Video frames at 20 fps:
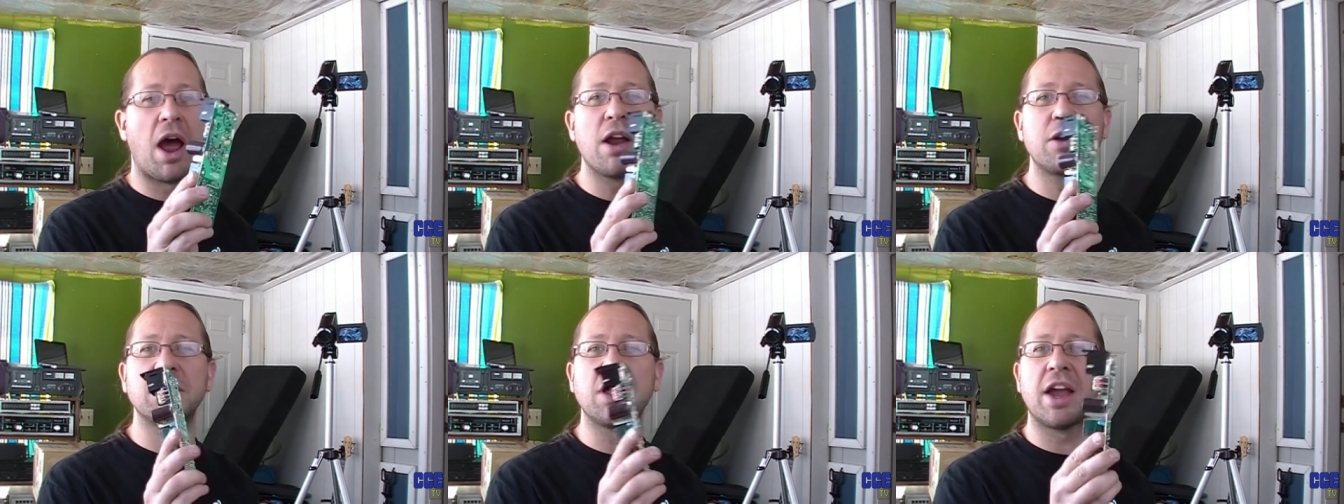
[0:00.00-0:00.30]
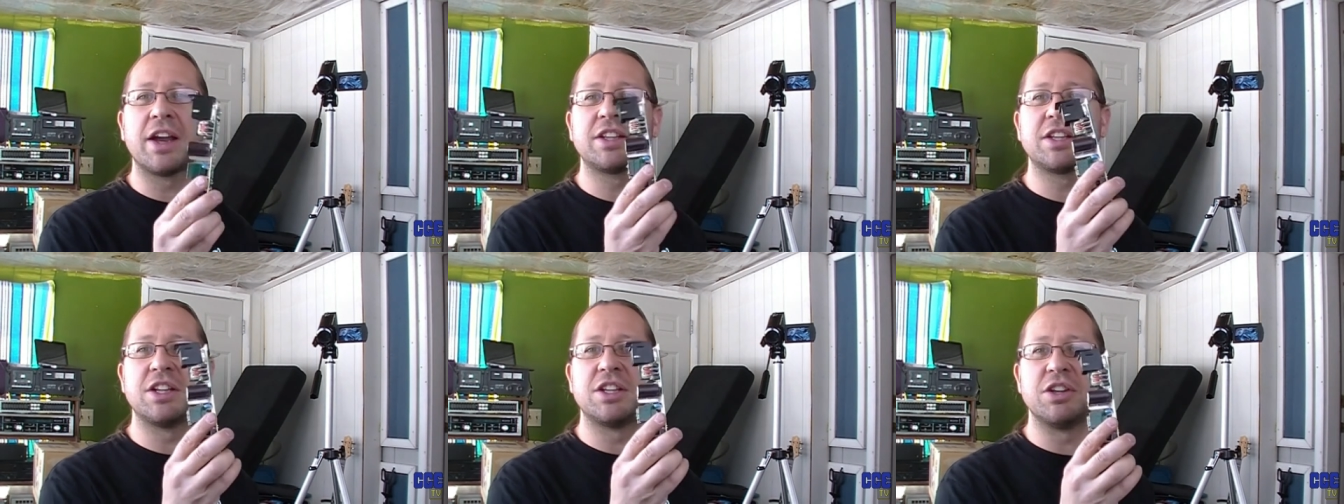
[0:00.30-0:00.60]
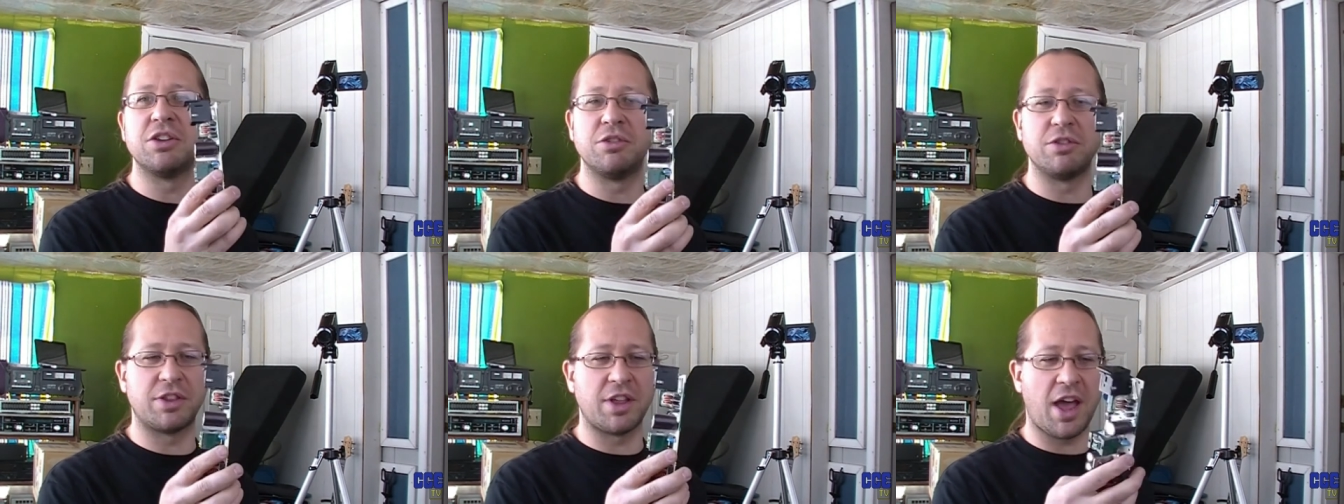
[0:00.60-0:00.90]
I'd like to
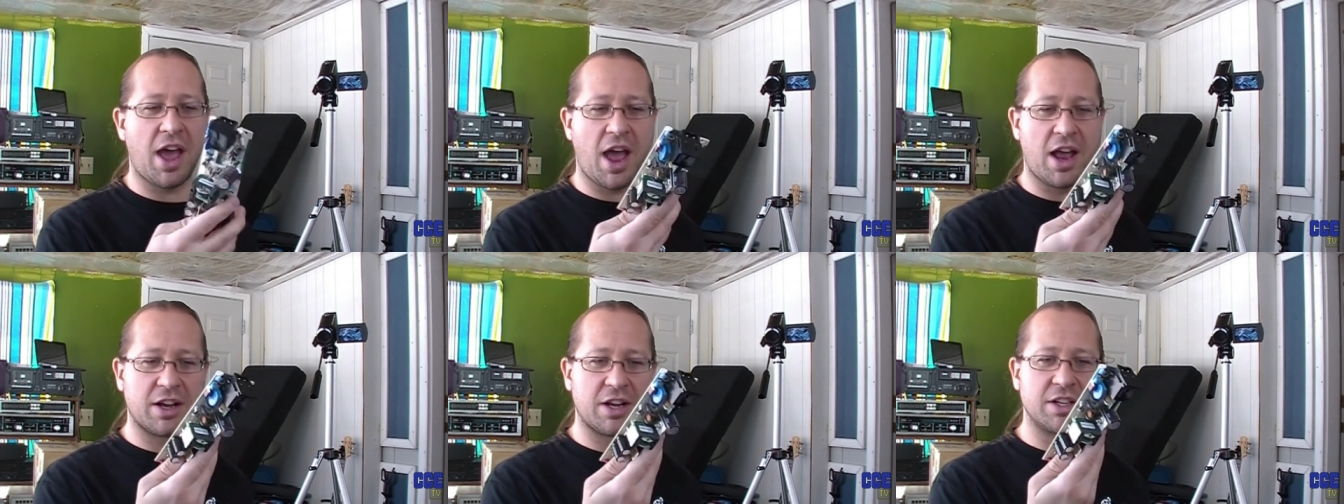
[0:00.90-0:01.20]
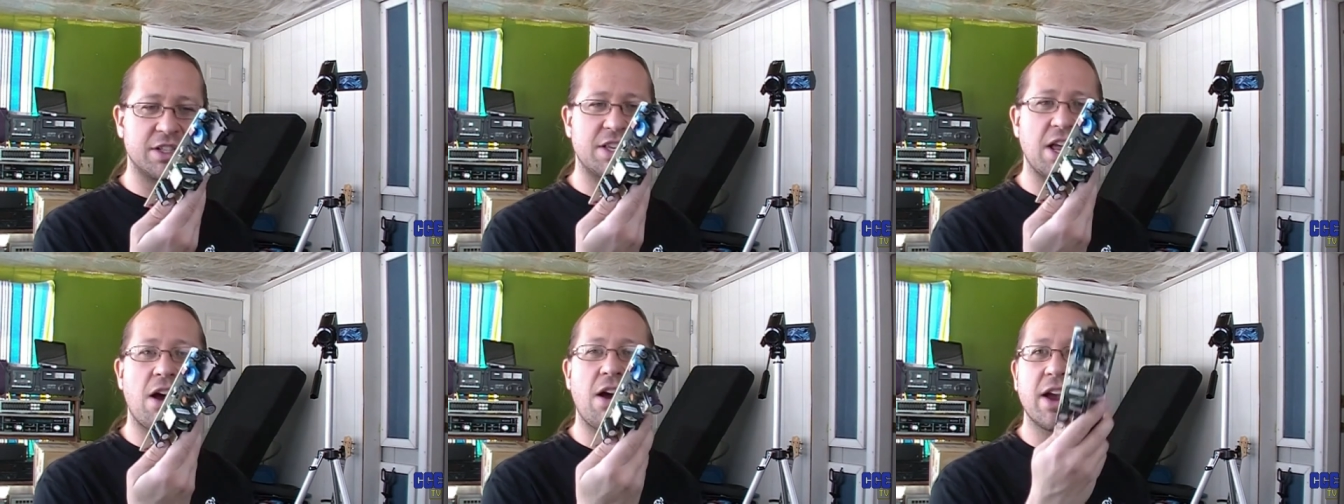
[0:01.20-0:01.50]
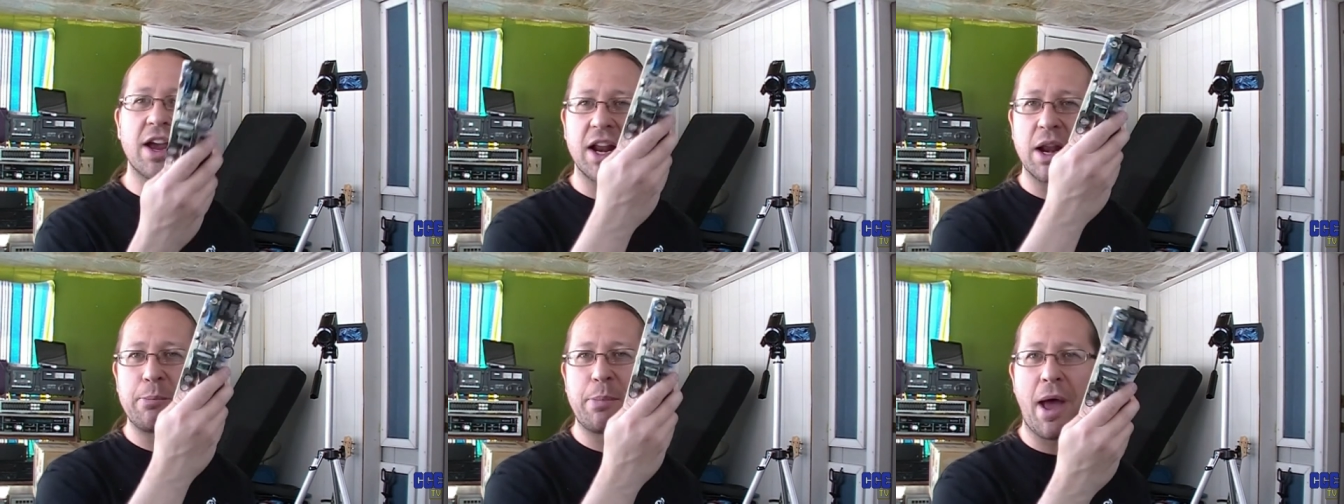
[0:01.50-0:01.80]
do that because now
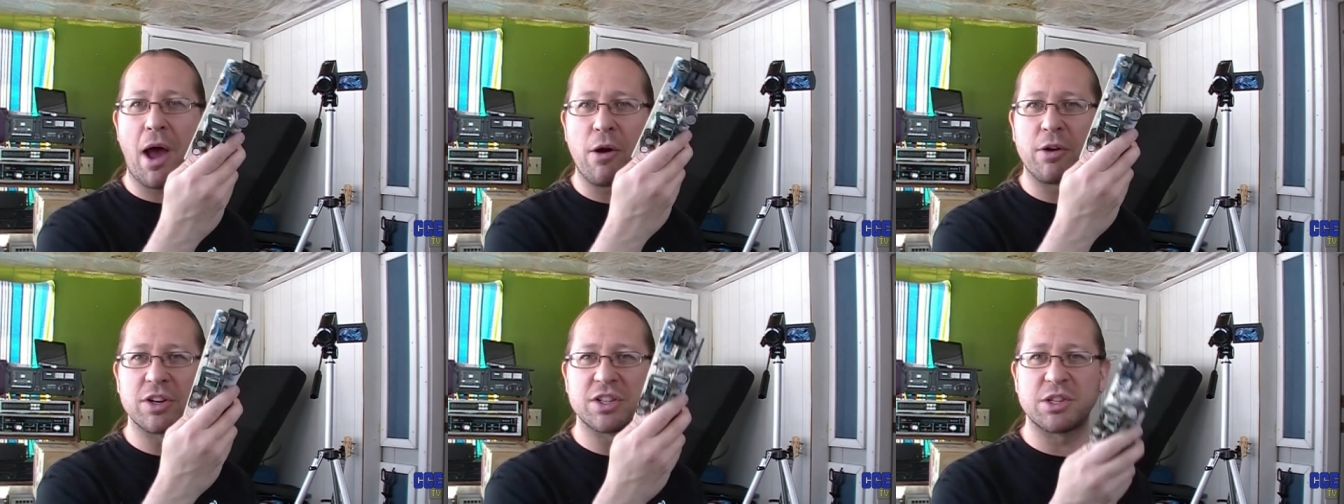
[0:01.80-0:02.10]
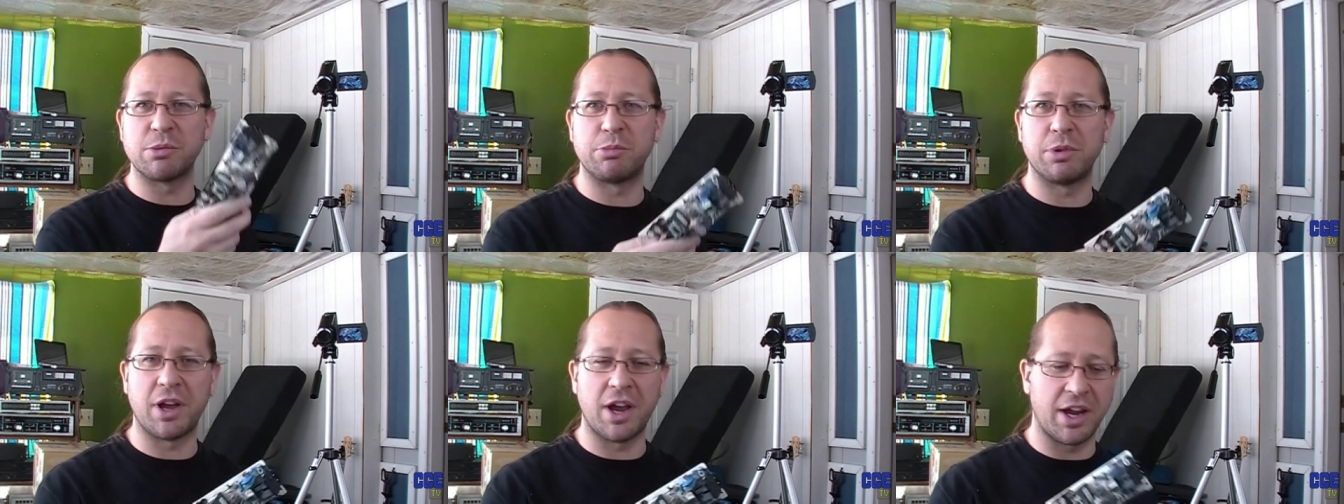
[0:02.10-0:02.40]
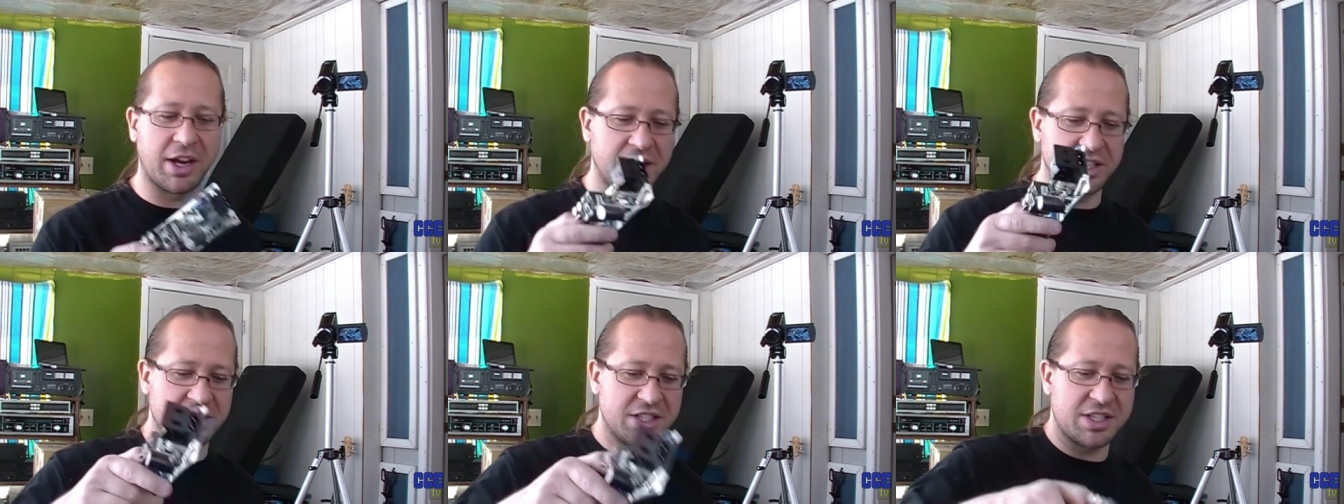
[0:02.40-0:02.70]
I got a power
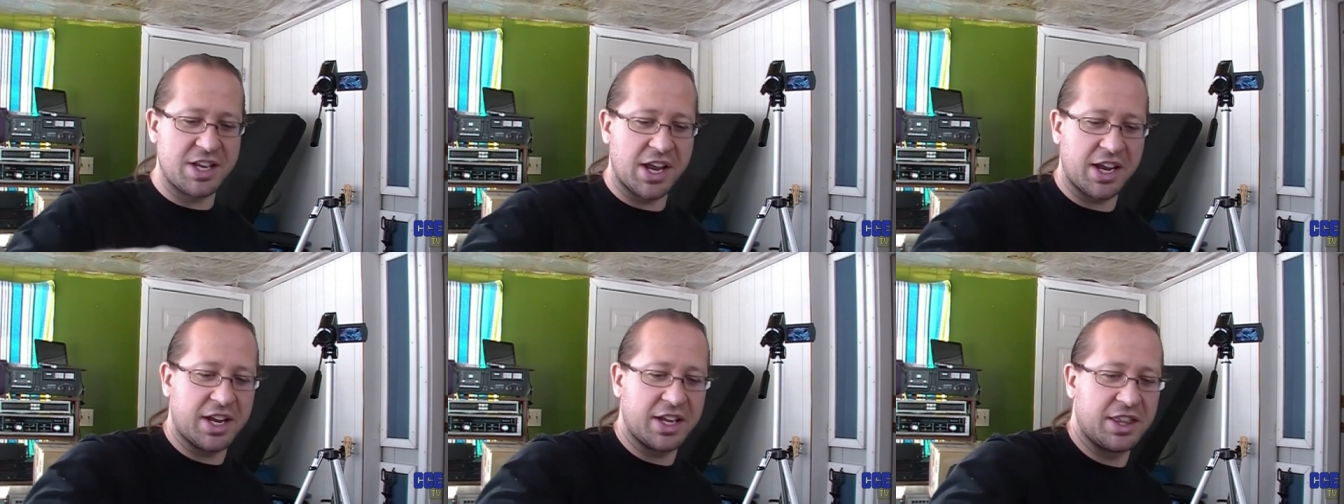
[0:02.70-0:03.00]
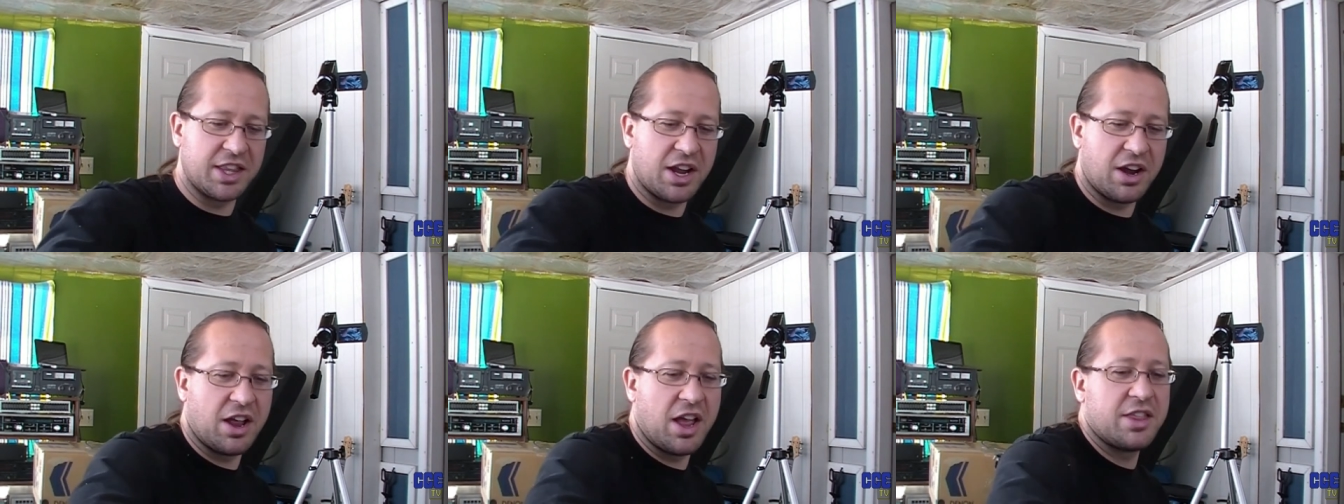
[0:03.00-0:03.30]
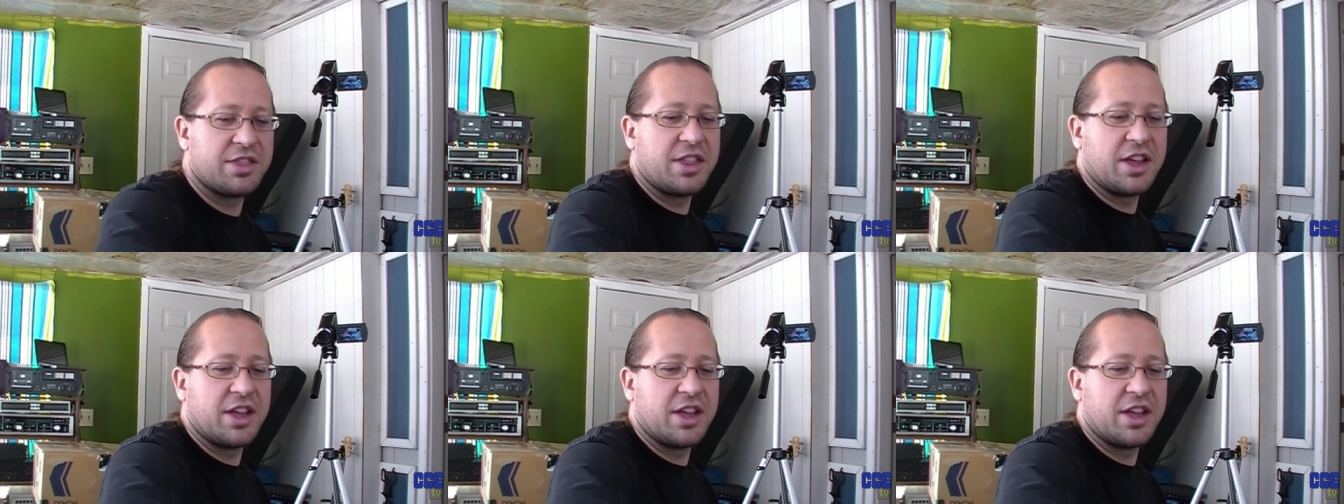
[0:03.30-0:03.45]
supply I can stick in there. That